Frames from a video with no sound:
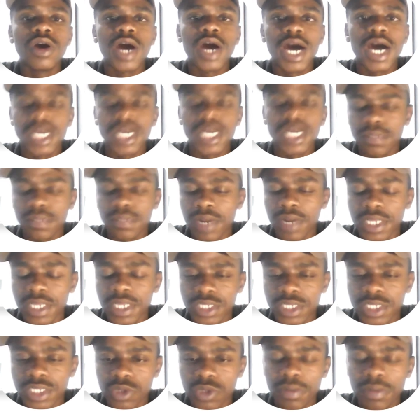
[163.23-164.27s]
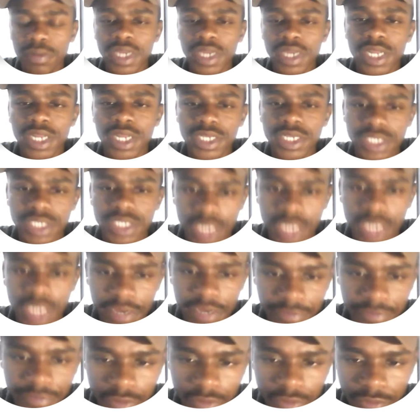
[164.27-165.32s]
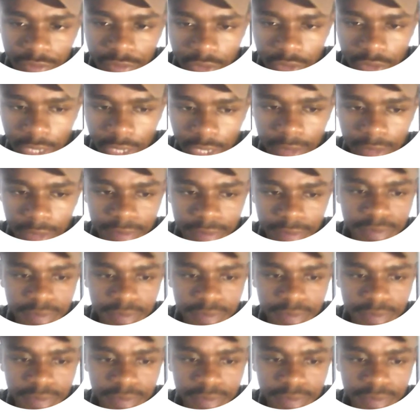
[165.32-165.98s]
other places whereby there is enough food for them.